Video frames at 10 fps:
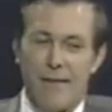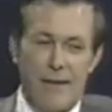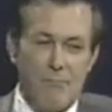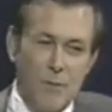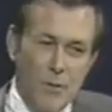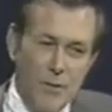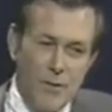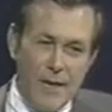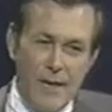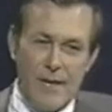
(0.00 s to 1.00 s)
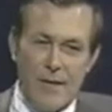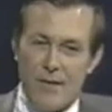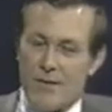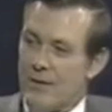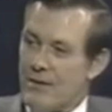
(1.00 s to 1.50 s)
that moving in
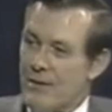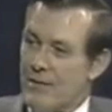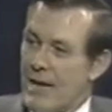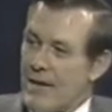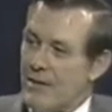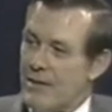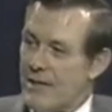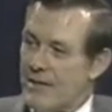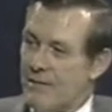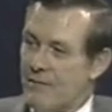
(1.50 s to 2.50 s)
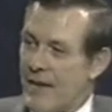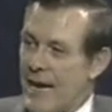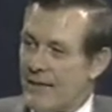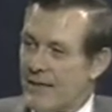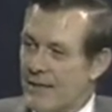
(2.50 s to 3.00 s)
a certain direction is in
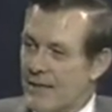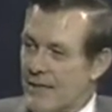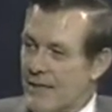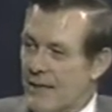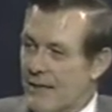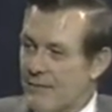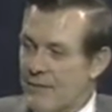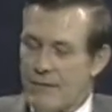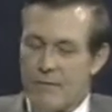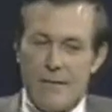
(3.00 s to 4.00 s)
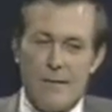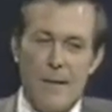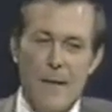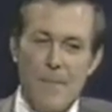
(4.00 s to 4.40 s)
fact in our collective interest.